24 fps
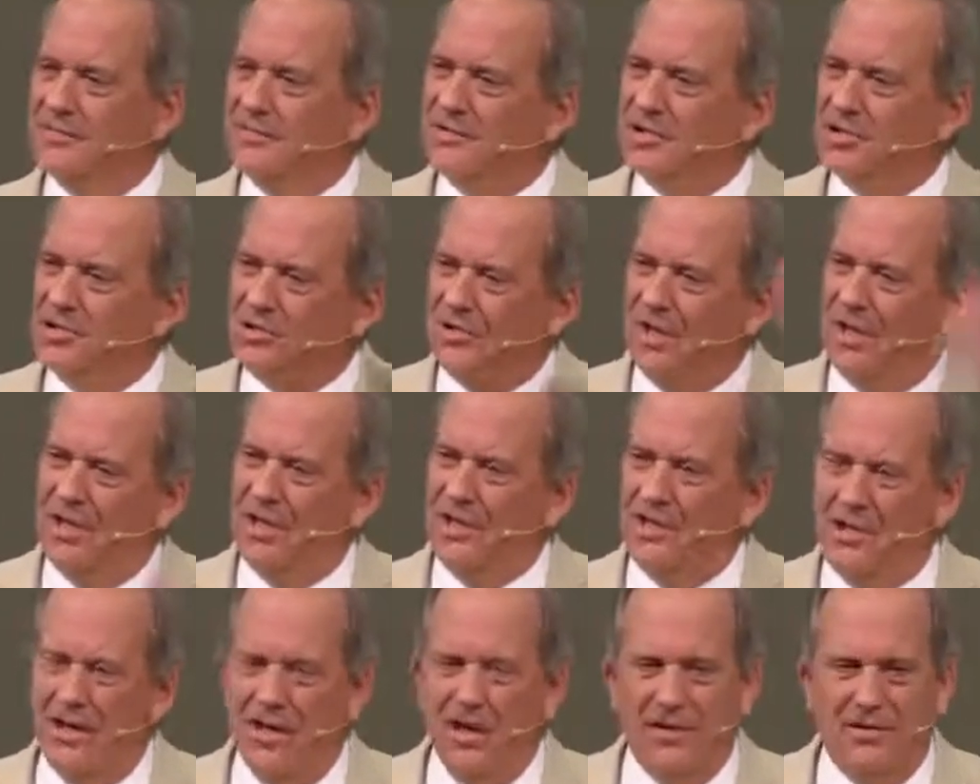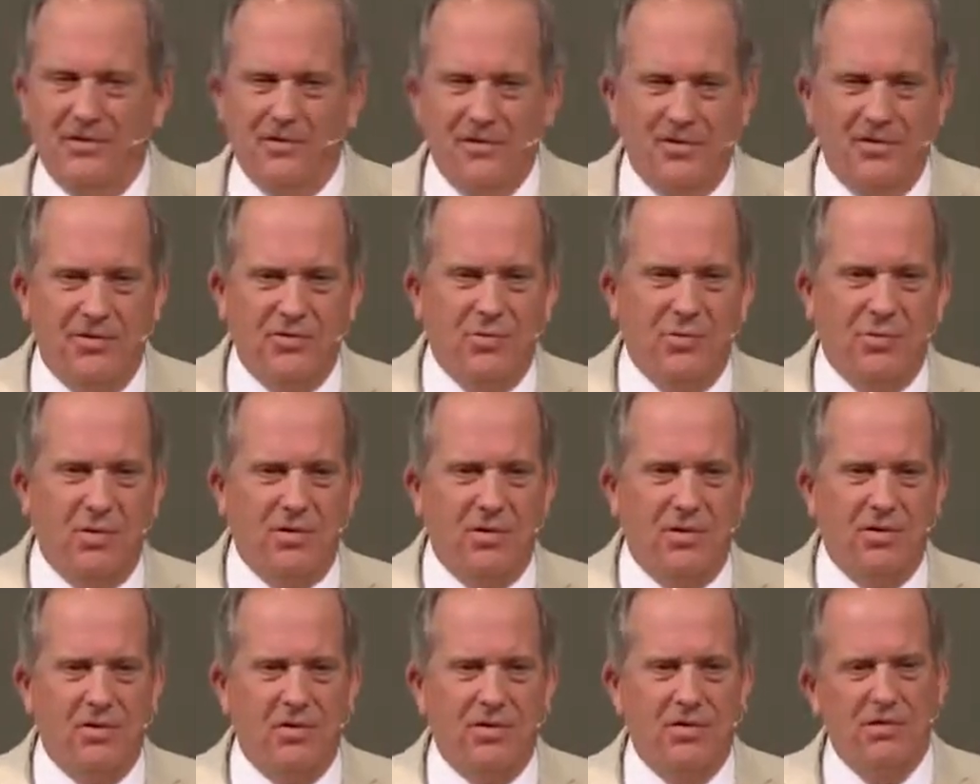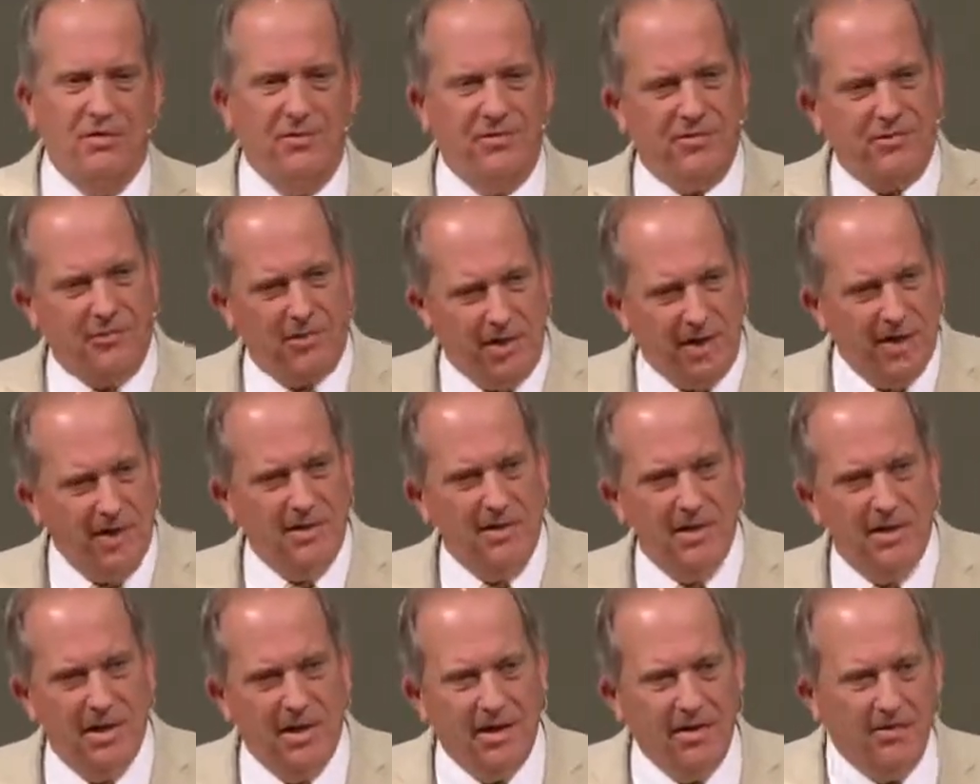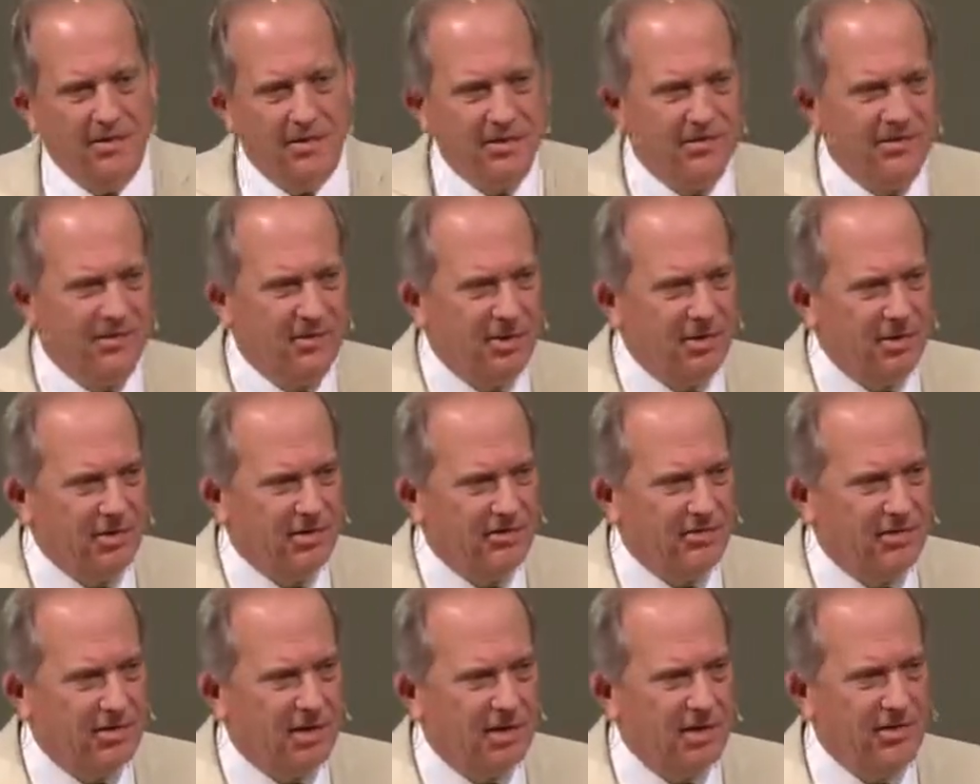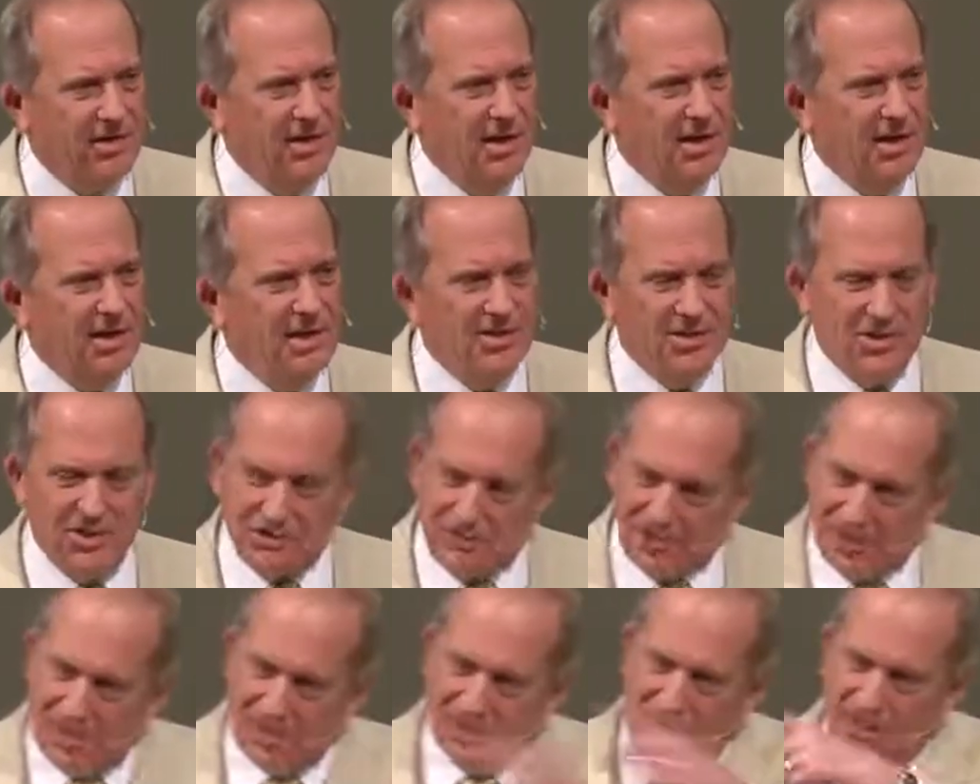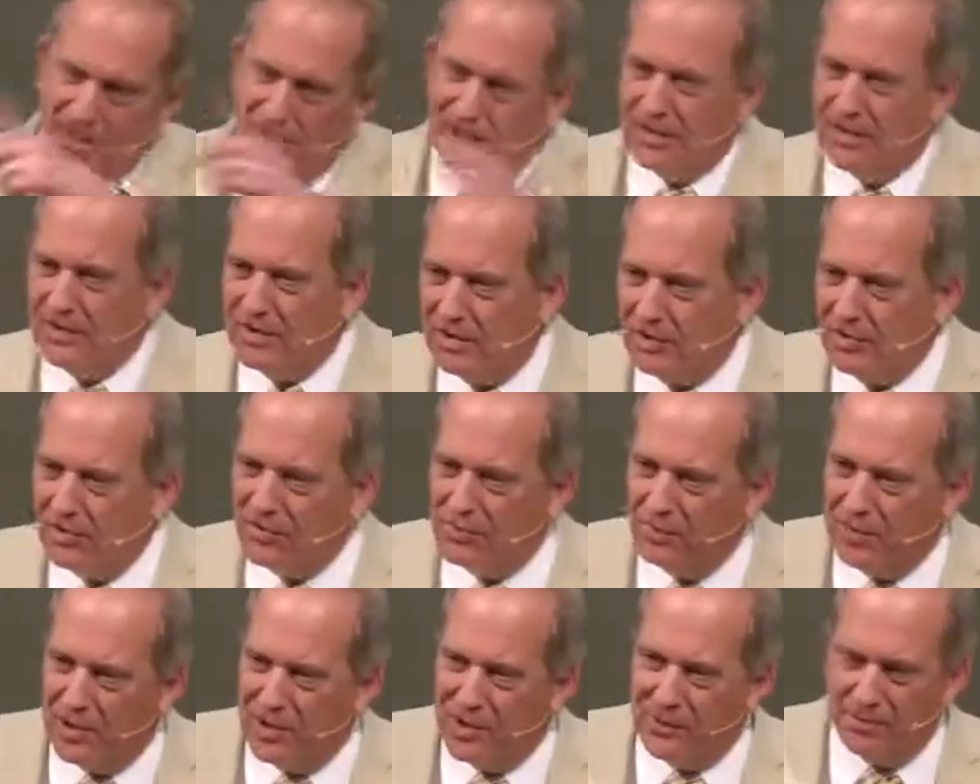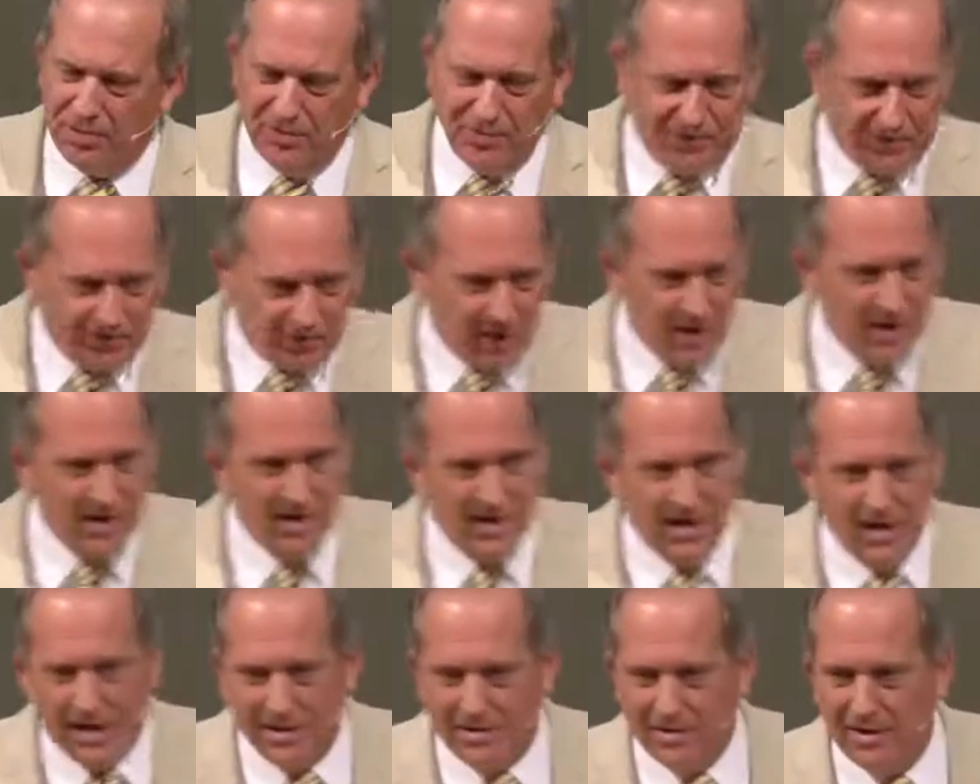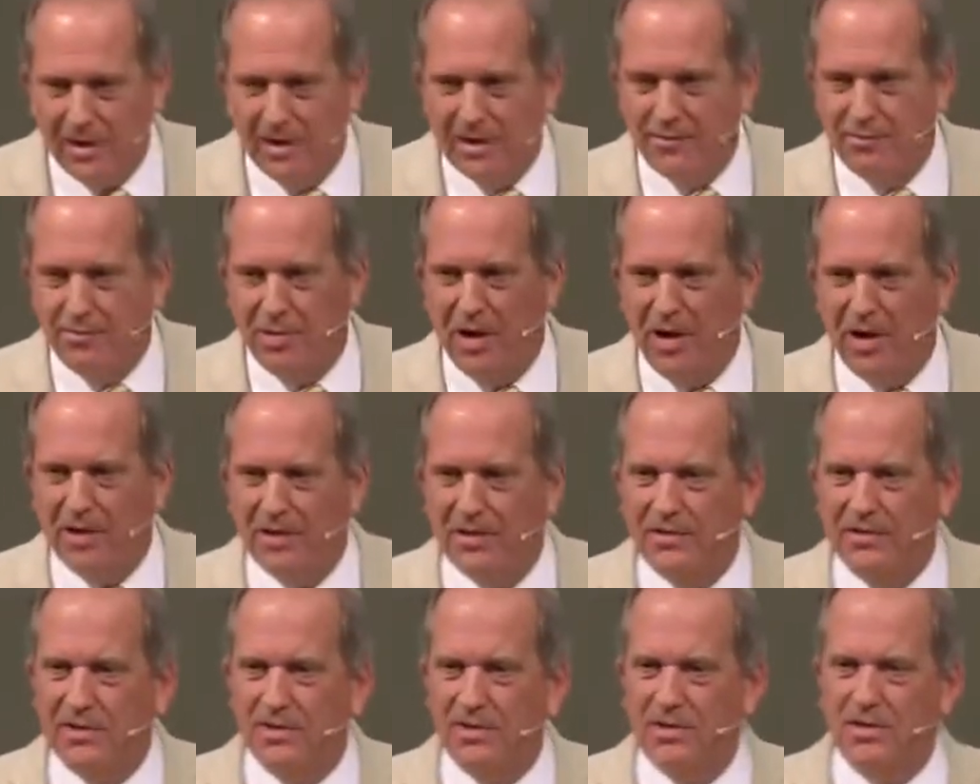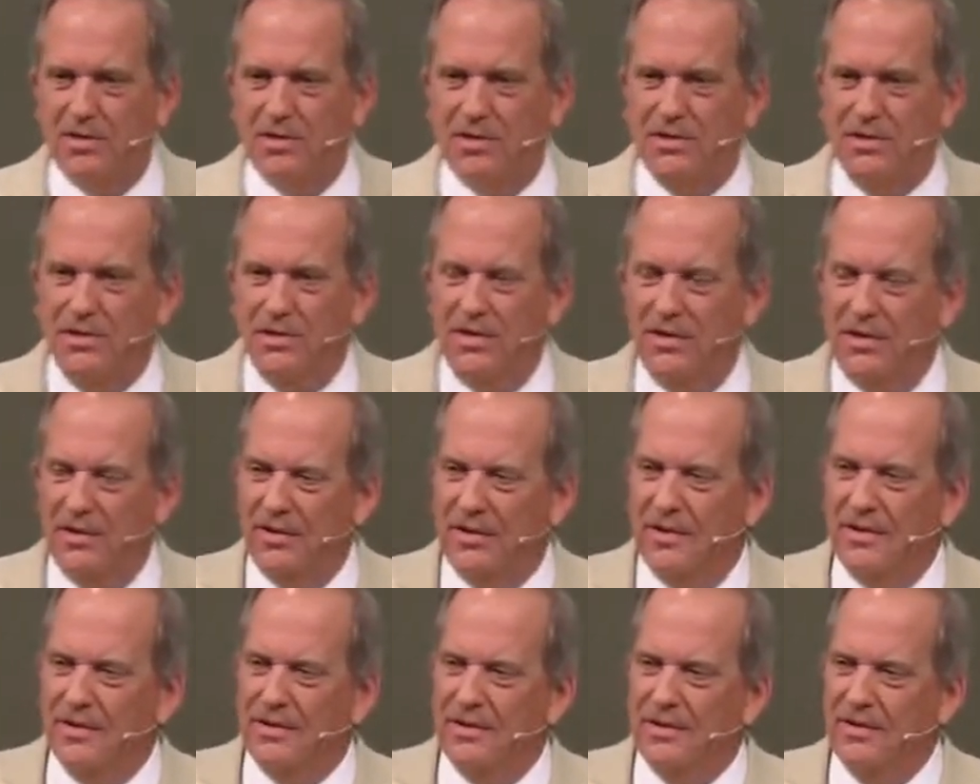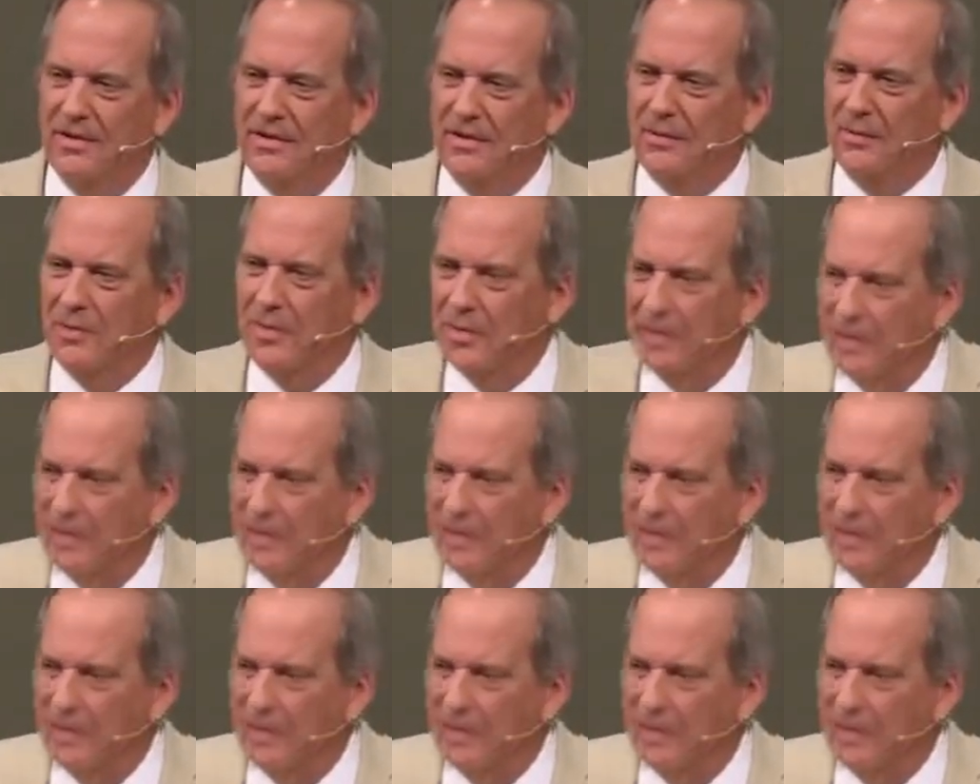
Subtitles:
straighten out this world and straighten out this country and straighten out those people, straighten out that politician. Where